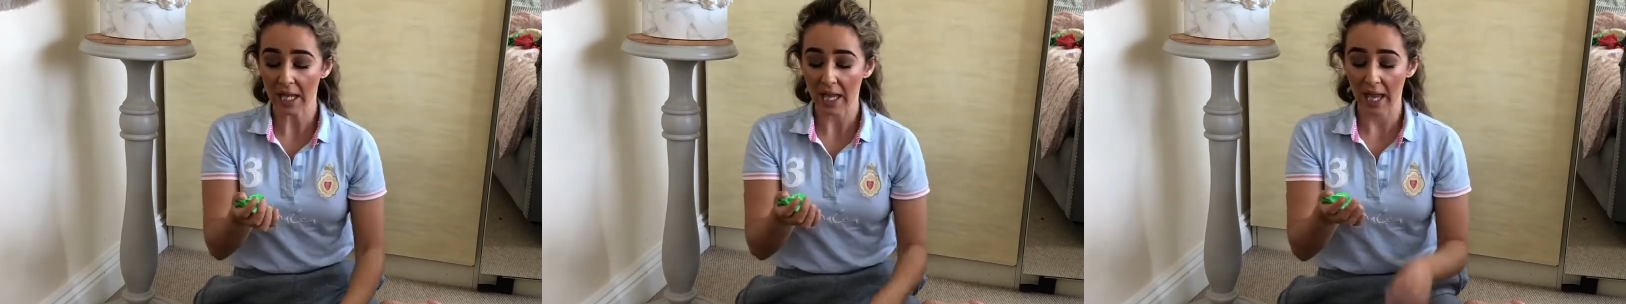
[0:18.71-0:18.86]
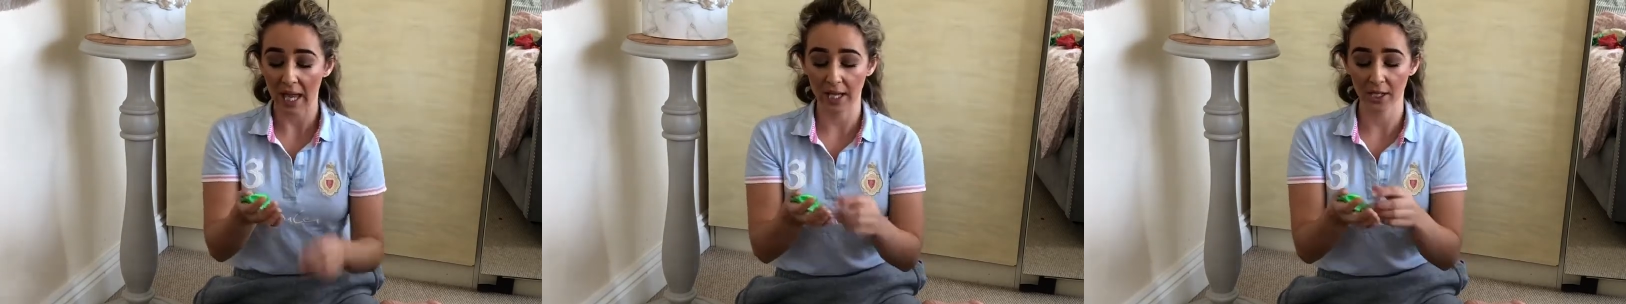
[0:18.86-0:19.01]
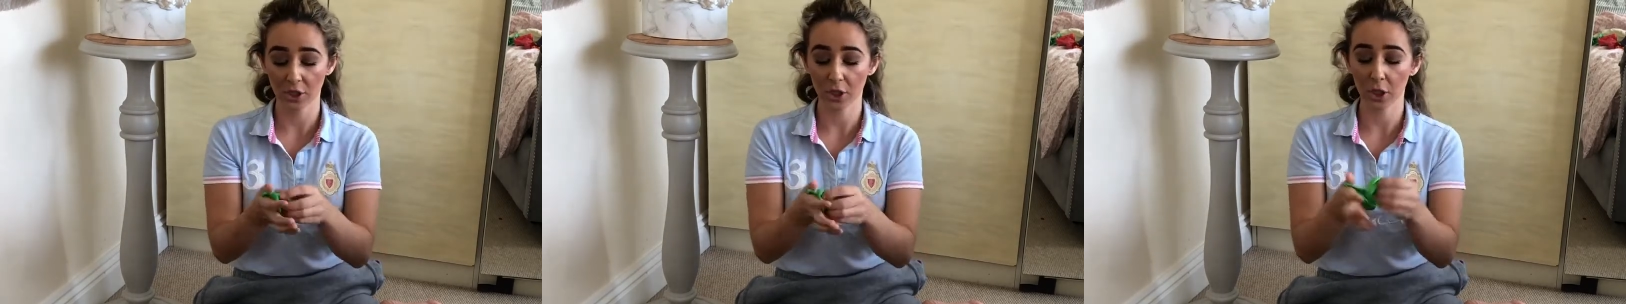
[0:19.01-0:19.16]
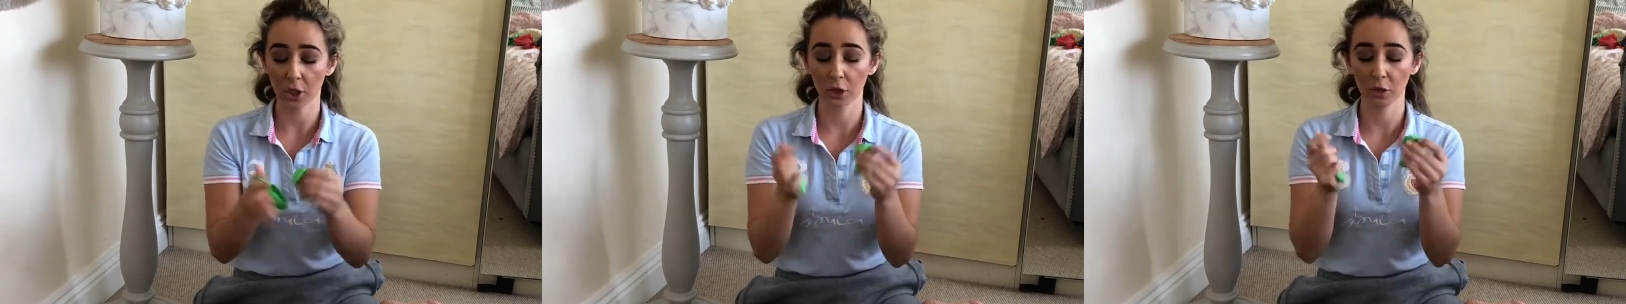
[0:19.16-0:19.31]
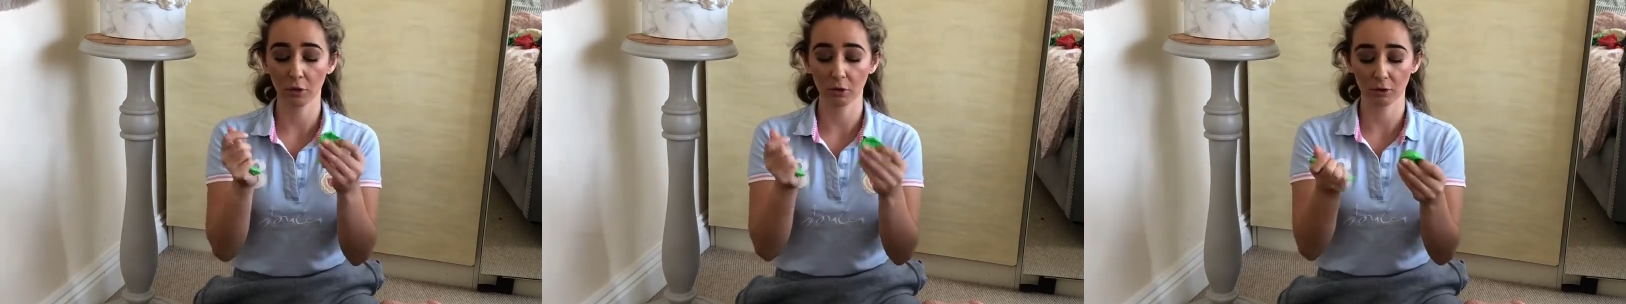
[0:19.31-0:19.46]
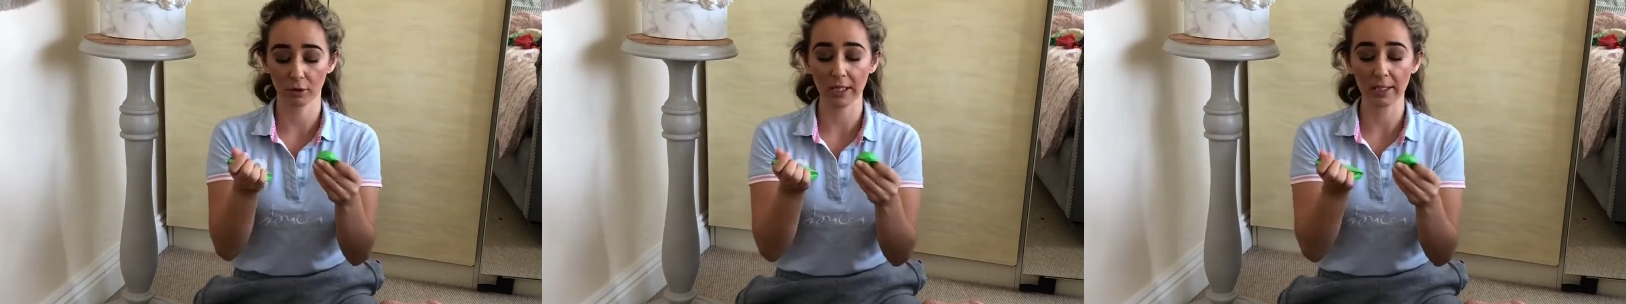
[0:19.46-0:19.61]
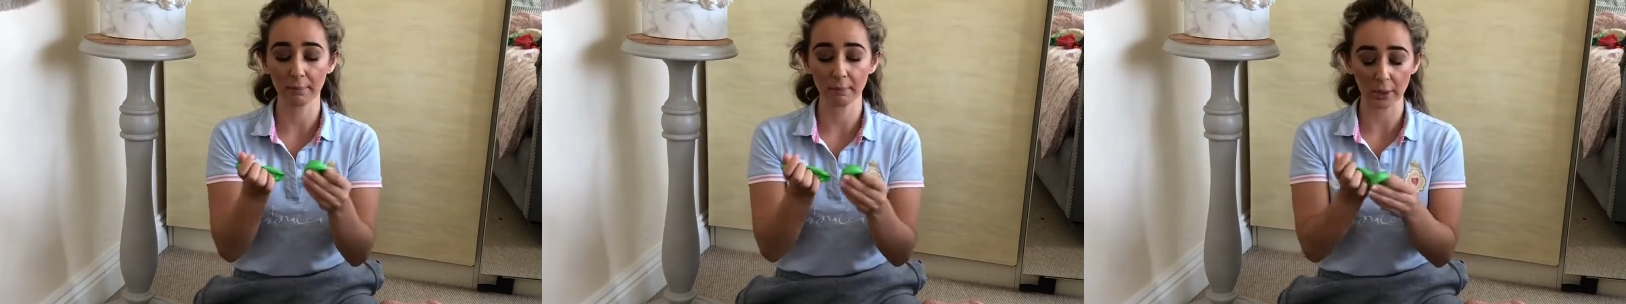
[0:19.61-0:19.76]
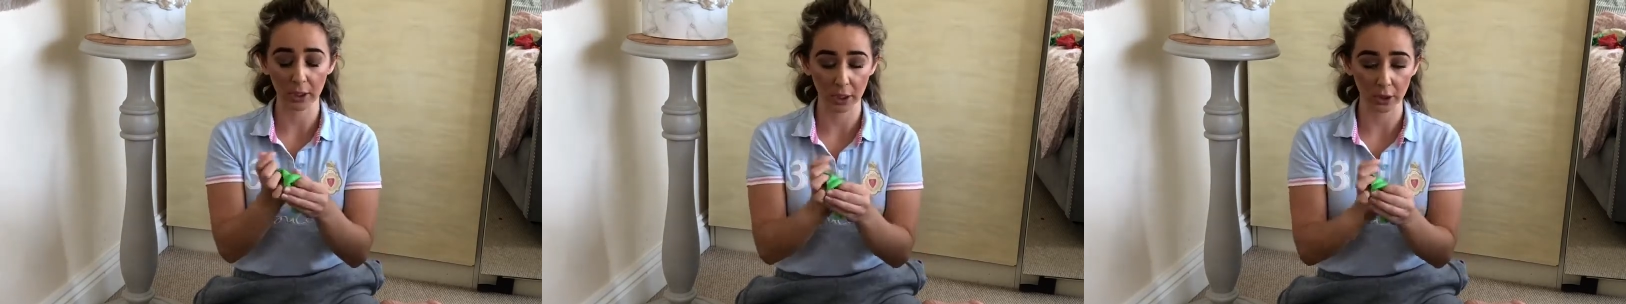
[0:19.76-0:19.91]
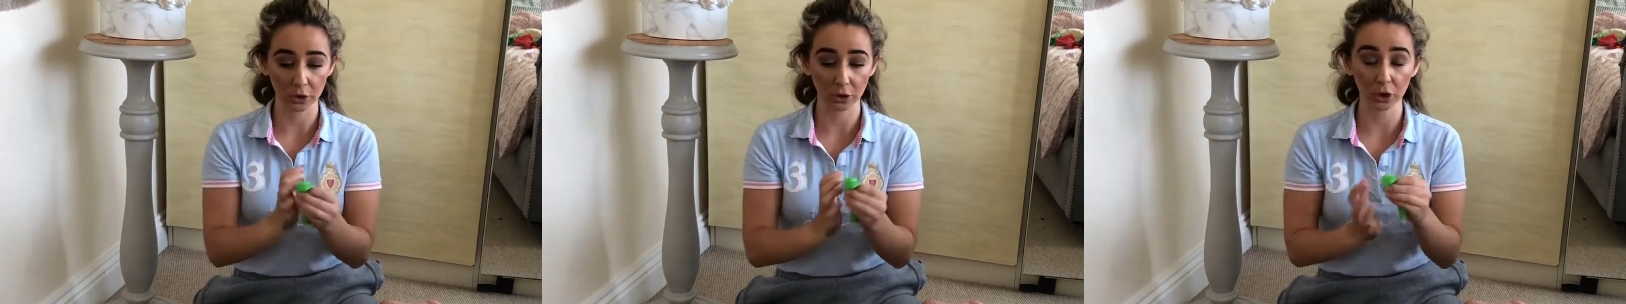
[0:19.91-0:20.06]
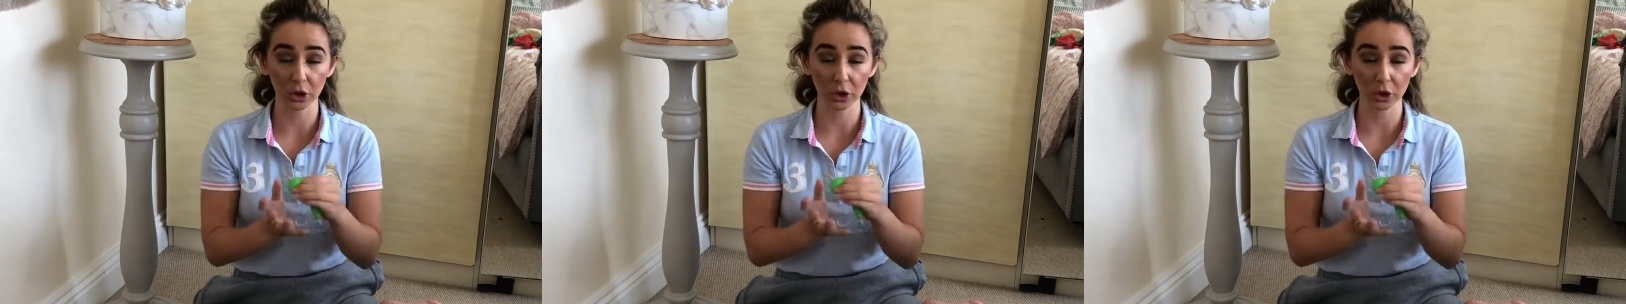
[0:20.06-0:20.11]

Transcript: and two green balloons.